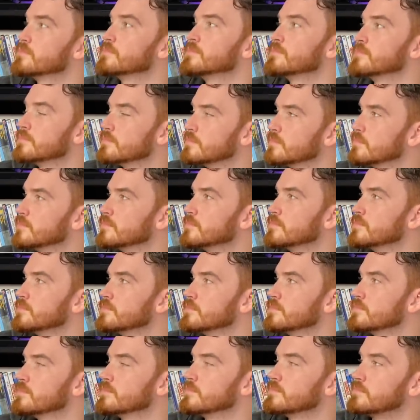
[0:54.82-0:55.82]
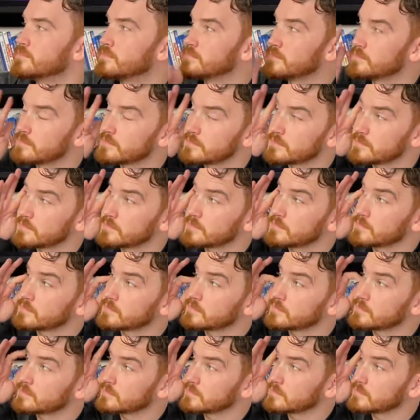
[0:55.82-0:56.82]

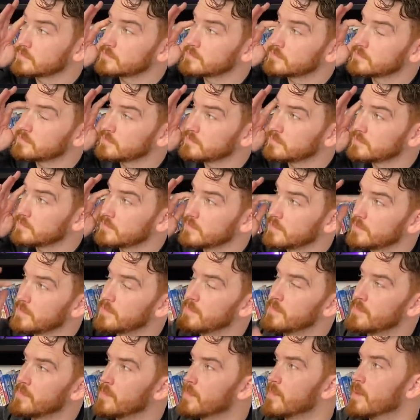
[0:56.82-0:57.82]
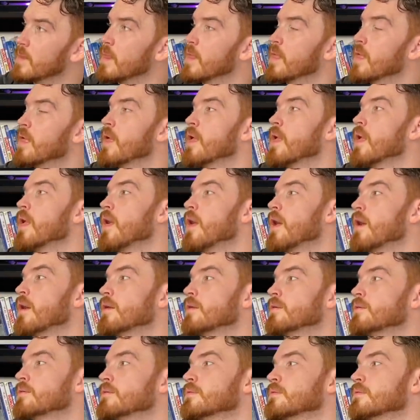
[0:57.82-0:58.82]

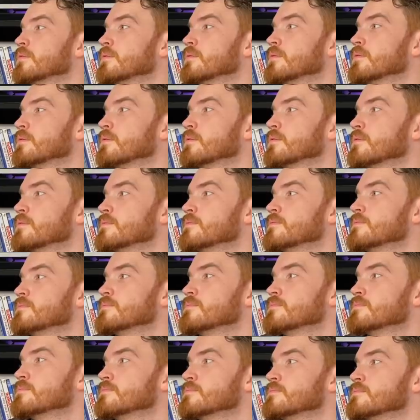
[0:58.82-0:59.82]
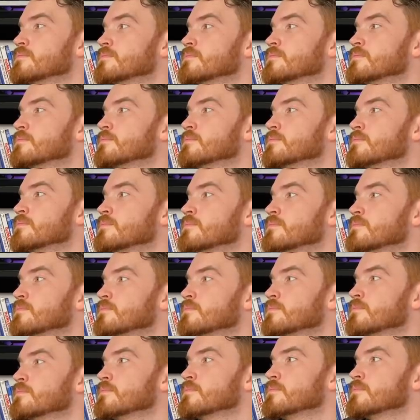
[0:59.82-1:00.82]

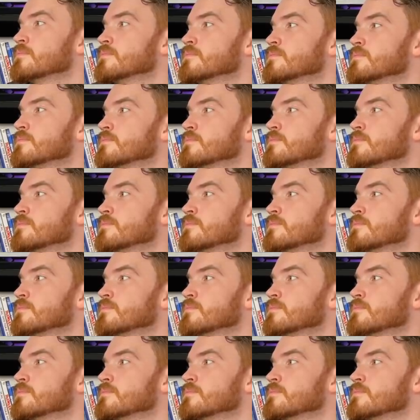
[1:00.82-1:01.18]
[no speech]